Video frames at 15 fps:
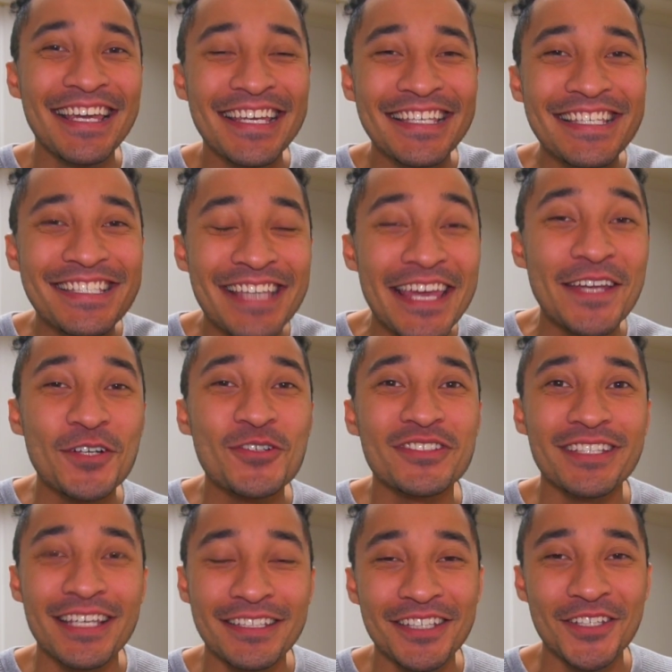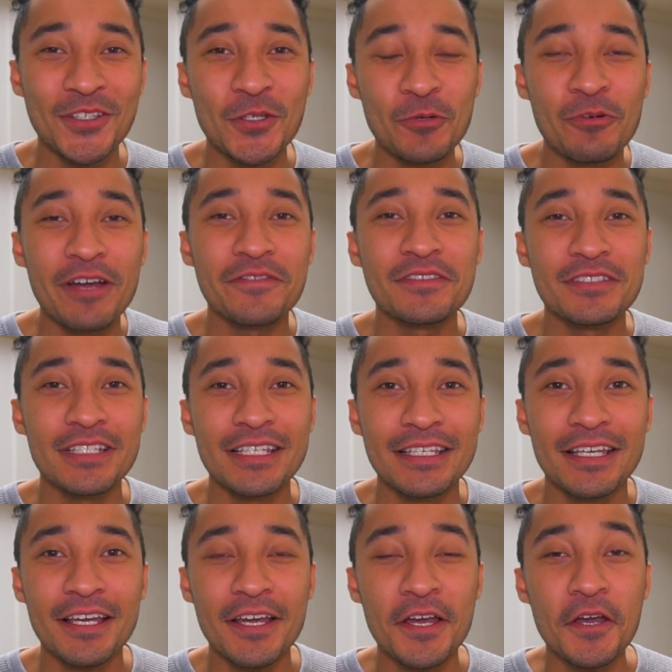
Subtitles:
years in the UFC.